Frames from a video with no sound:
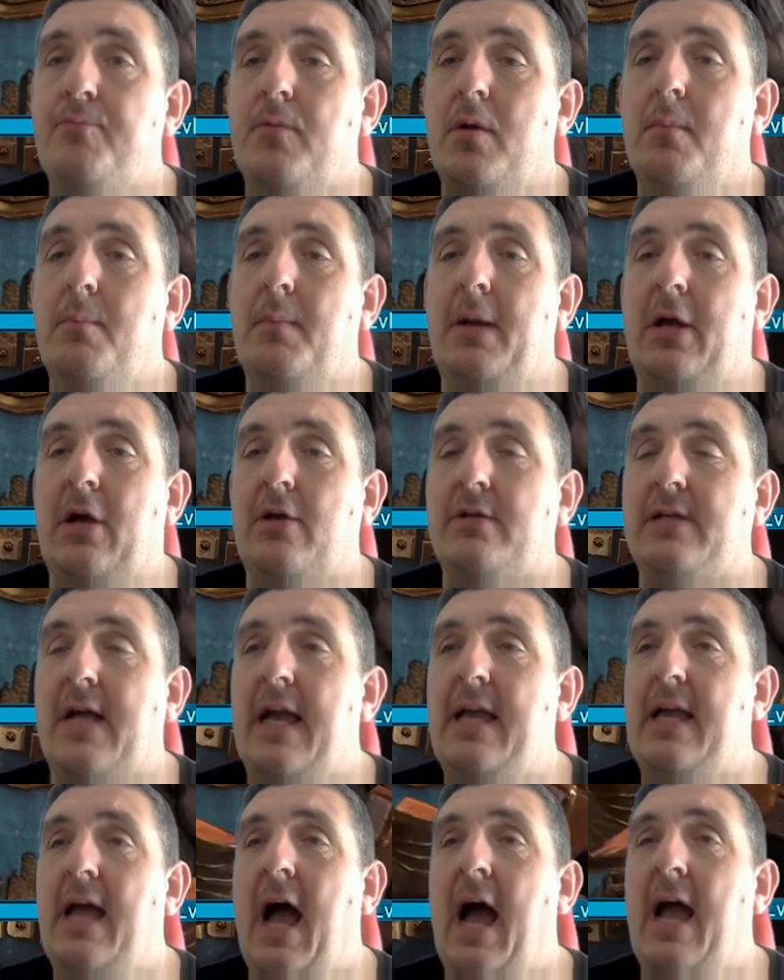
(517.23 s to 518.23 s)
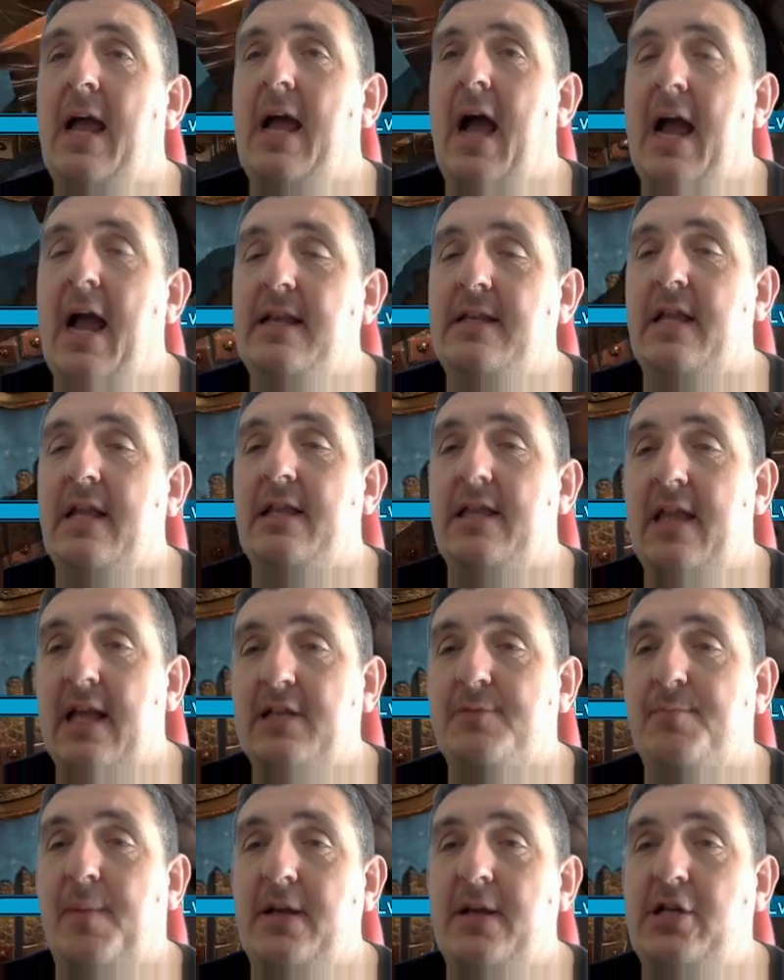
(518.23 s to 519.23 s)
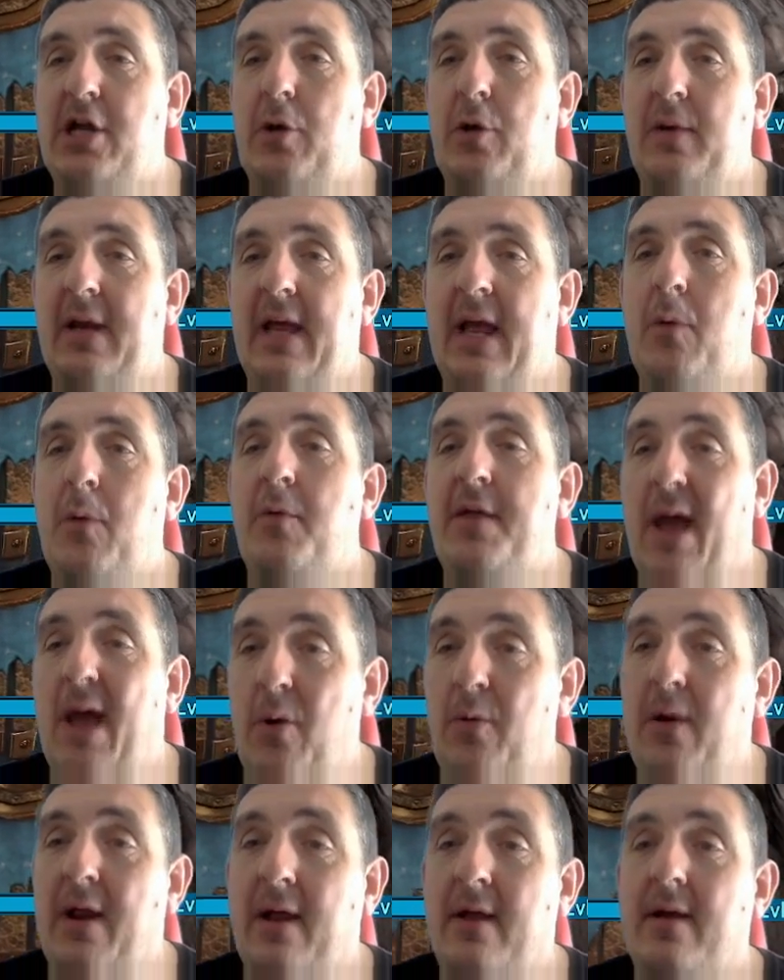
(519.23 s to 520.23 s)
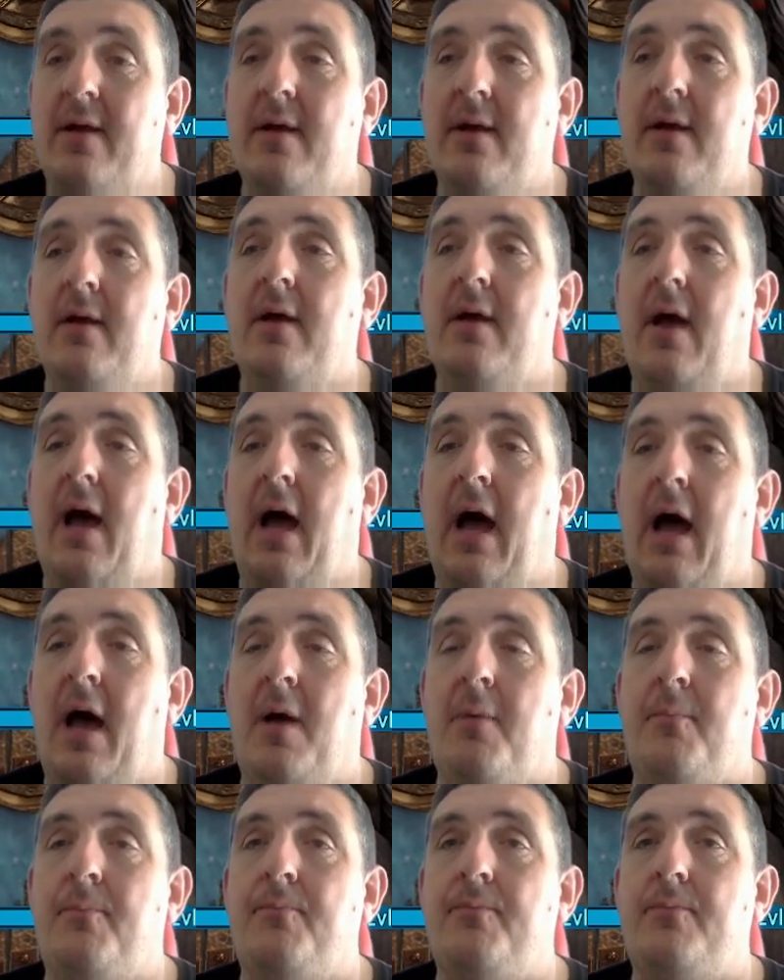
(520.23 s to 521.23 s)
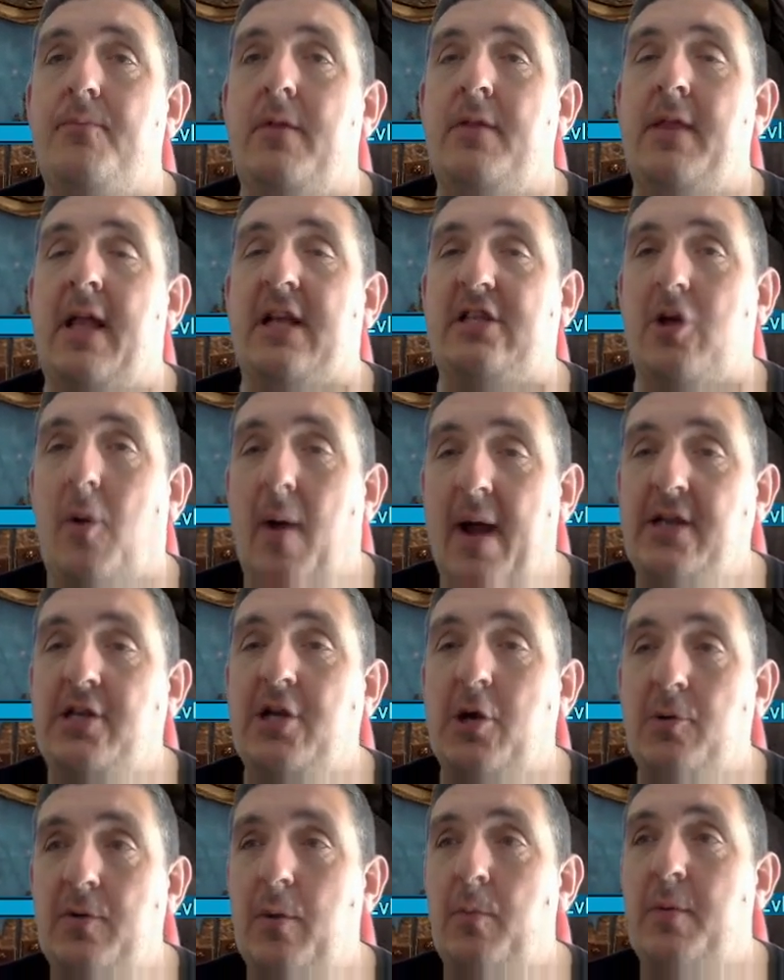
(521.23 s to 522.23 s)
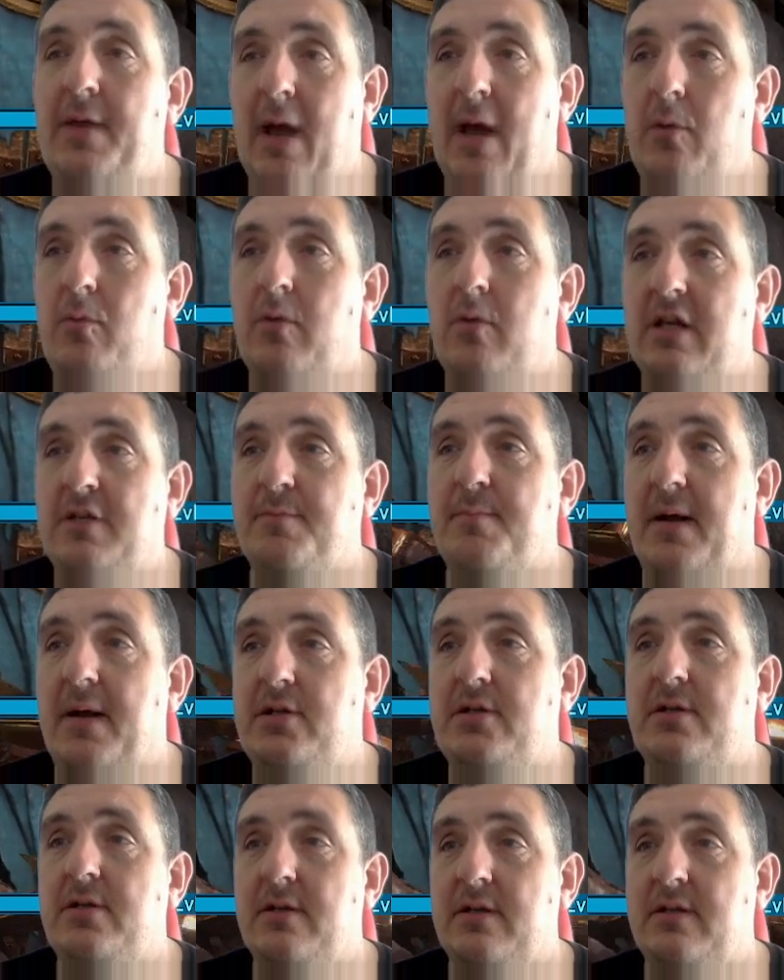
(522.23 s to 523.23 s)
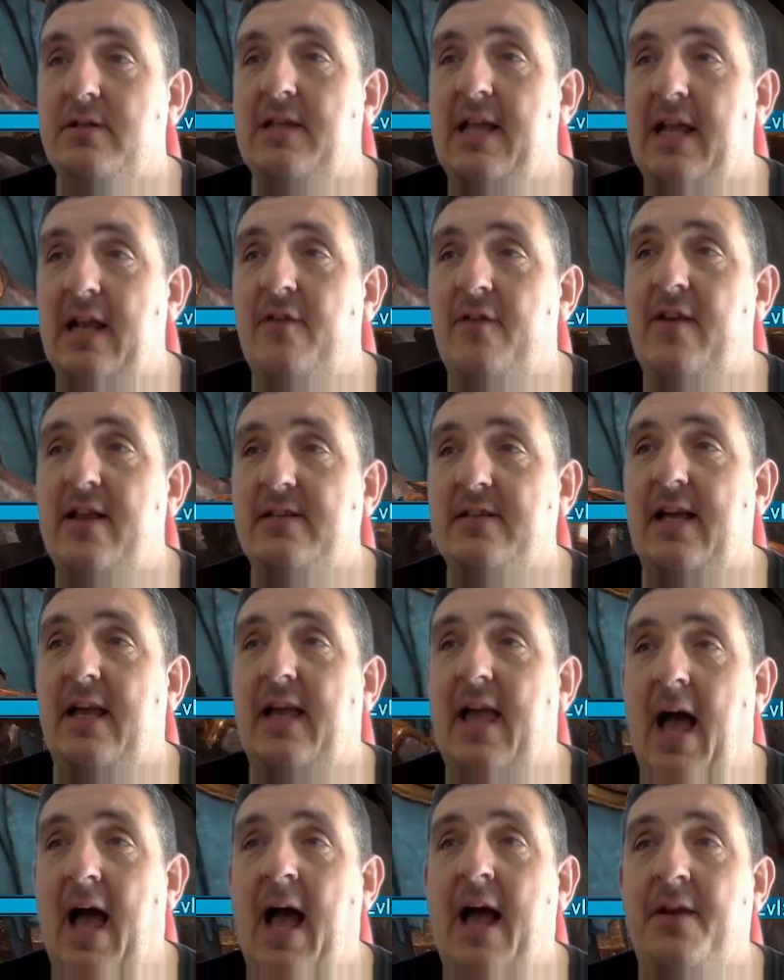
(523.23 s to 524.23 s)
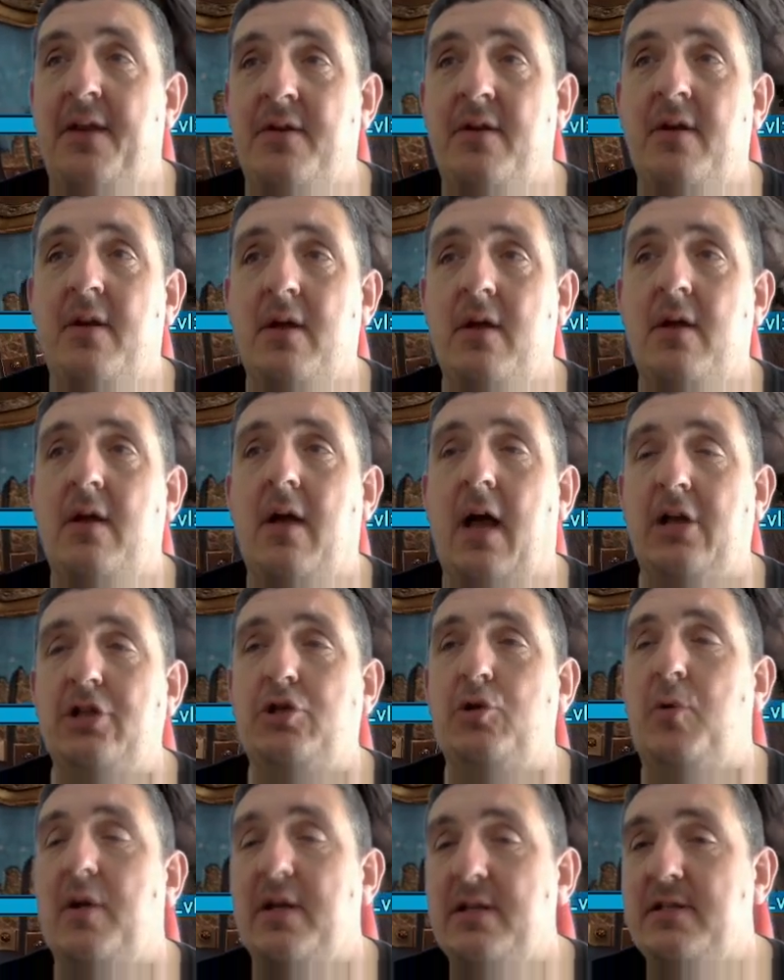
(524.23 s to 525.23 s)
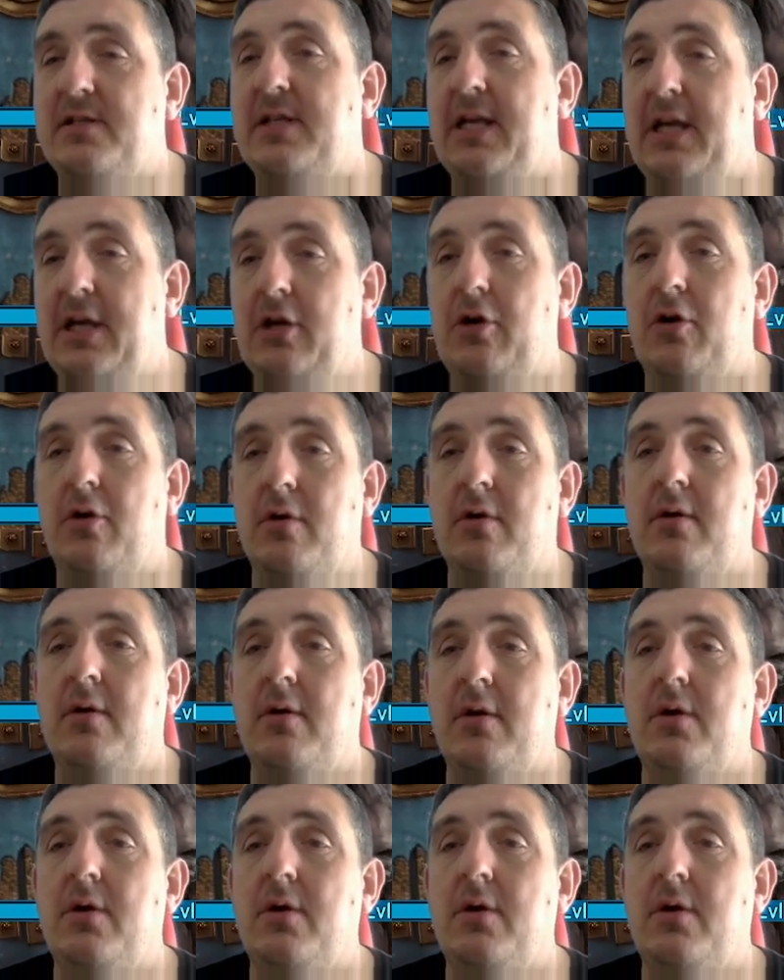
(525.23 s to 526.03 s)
Because I did this by tuning it without it. And that's how I tuned it, without as little of it as I can, as you can see here.